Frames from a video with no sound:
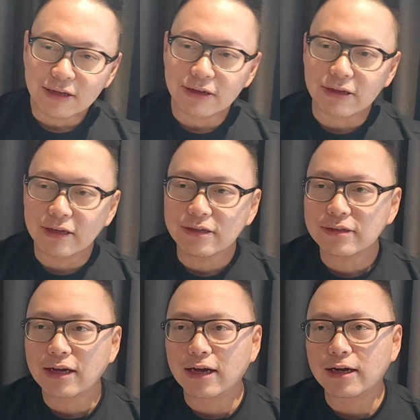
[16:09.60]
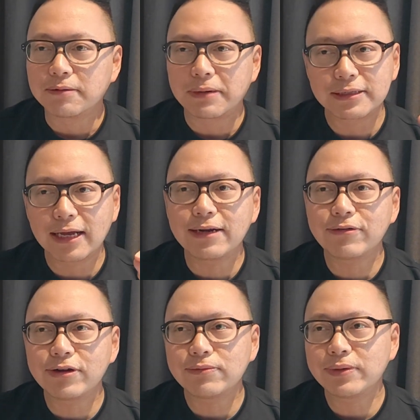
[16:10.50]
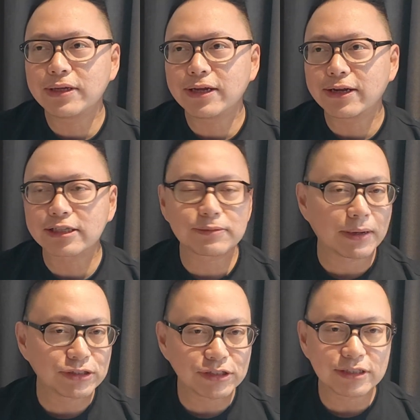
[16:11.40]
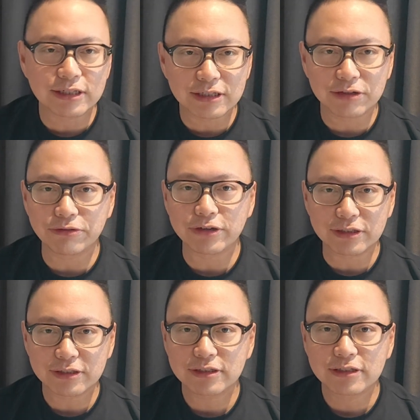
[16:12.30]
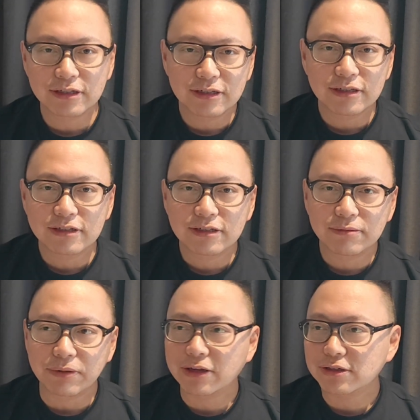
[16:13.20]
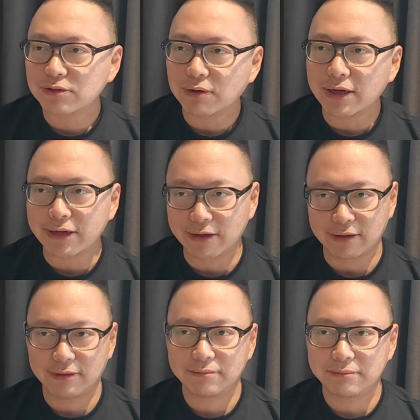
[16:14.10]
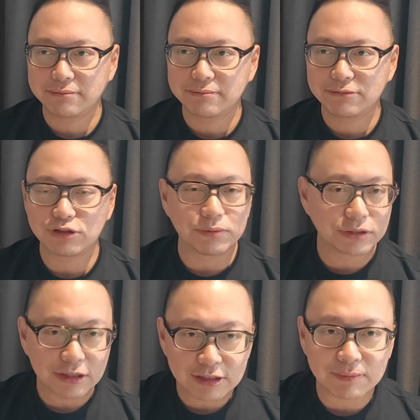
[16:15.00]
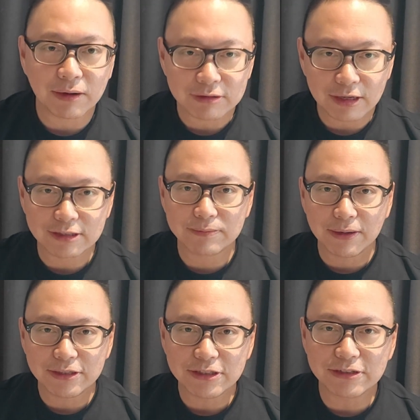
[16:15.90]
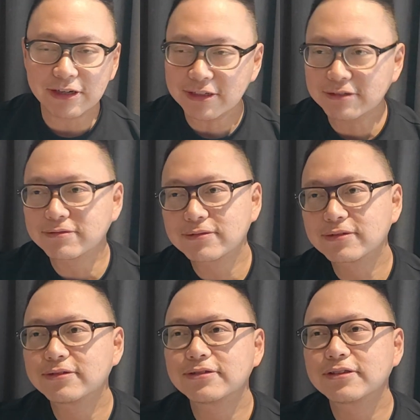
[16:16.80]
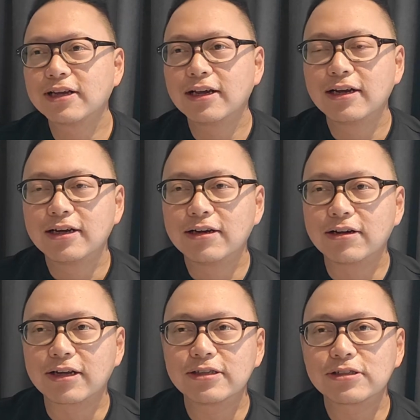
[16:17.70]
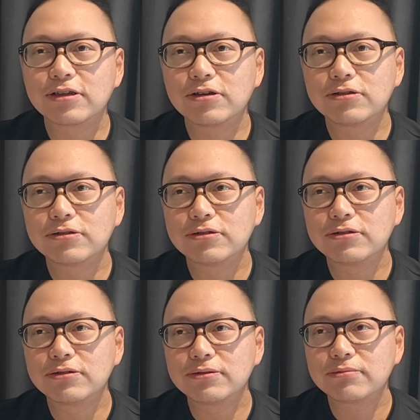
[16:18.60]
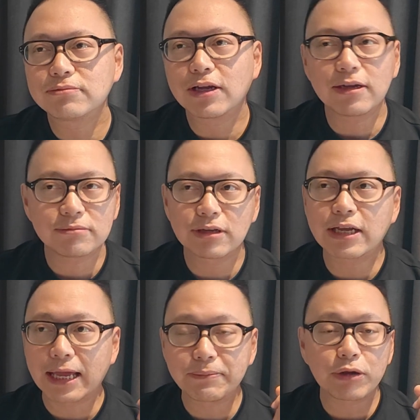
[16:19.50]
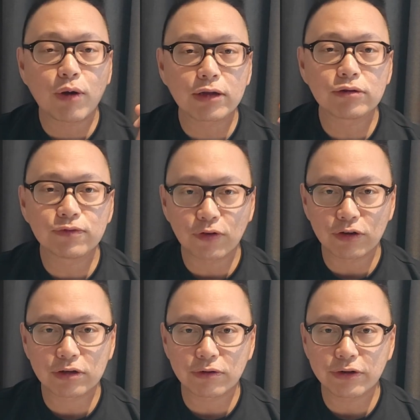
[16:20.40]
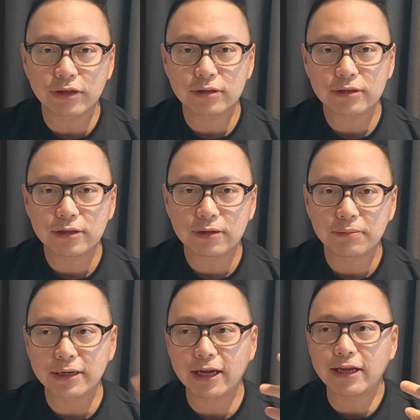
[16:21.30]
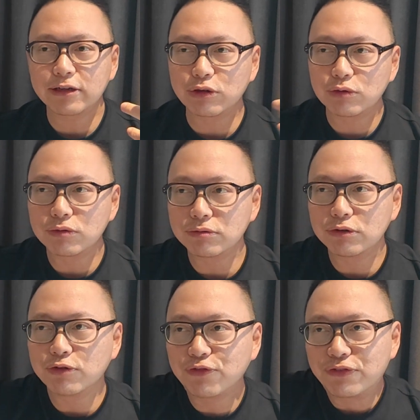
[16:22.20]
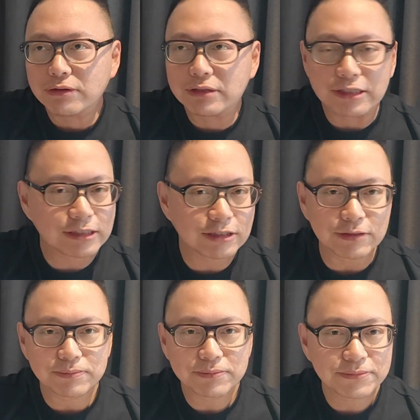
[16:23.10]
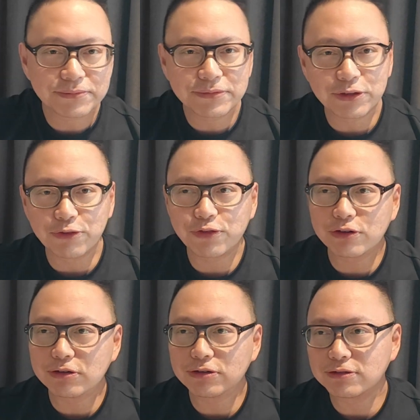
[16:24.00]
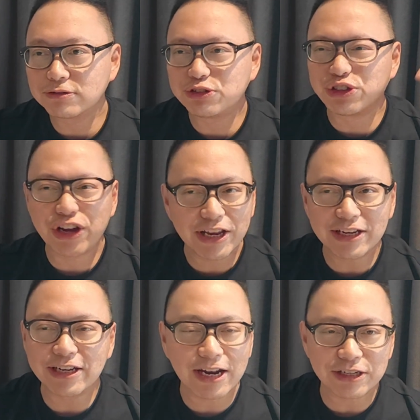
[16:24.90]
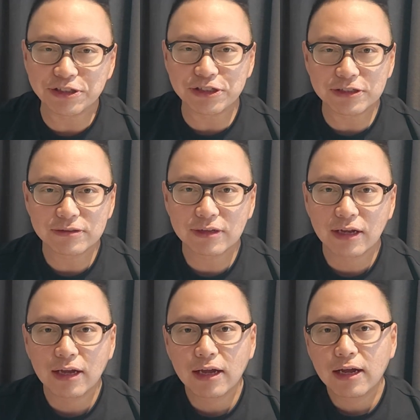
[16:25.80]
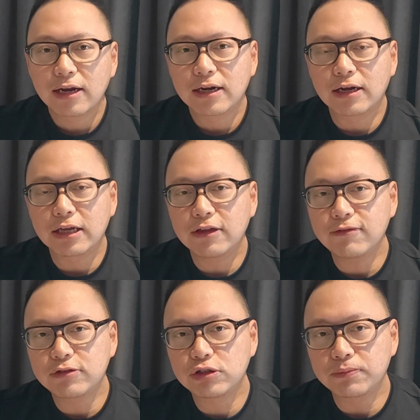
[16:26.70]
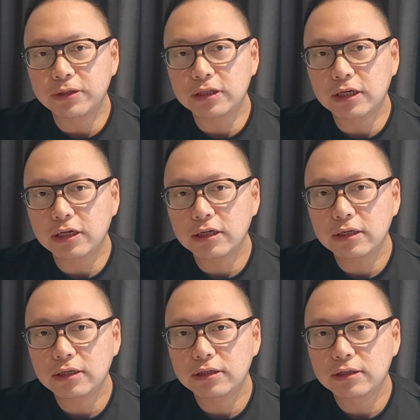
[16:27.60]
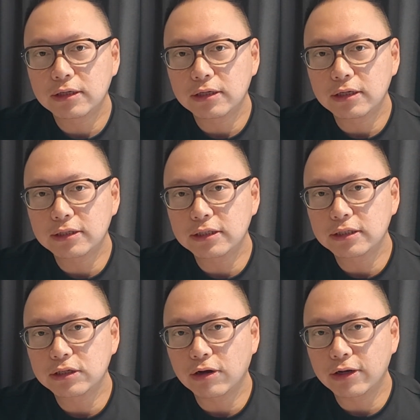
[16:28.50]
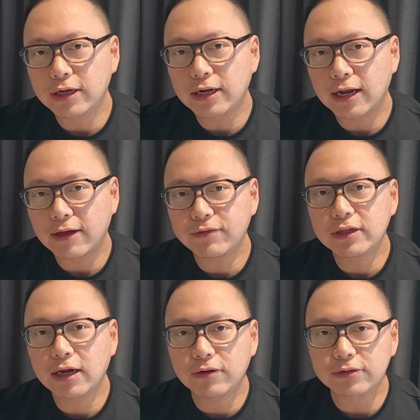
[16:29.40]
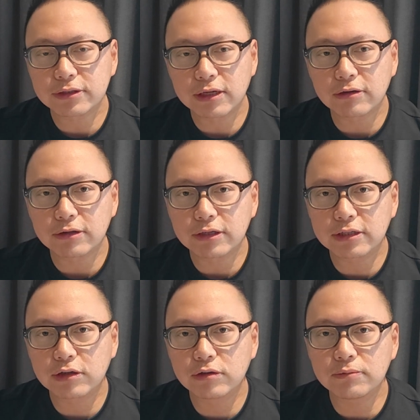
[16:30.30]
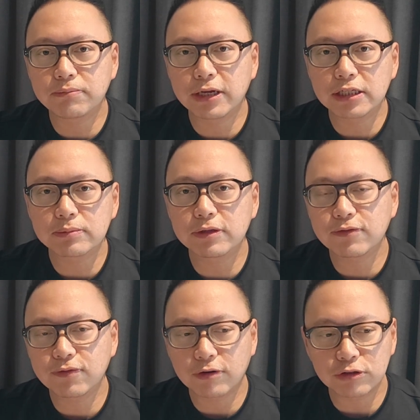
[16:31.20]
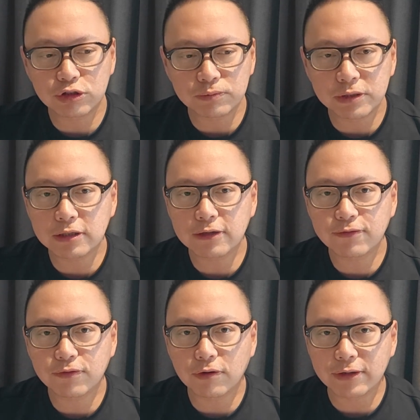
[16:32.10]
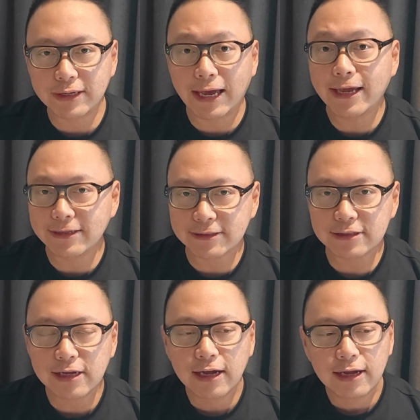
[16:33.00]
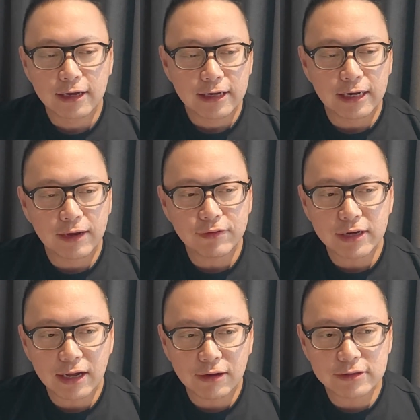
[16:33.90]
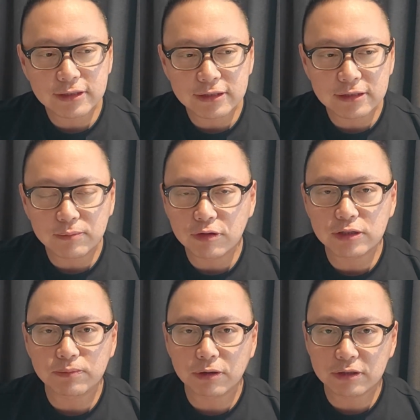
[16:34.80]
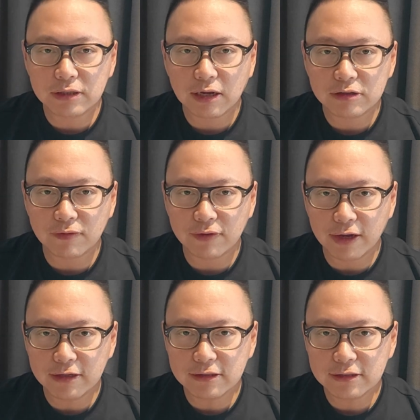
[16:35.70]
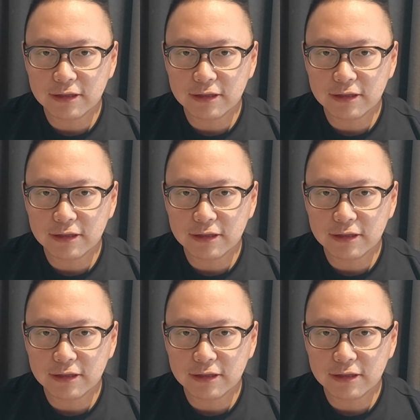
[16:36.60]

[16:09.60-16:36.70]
Okay, but there will be an expansion in career, because why? Jupiter is about expansion, right? Okay, so yeah, it can be quite good for your career, but then you feel disturbed, you feel drained in energy. If Jupiter is in your 11th house, now it's a good placement for Jupiter for gains. 11th house is the most important house of gains,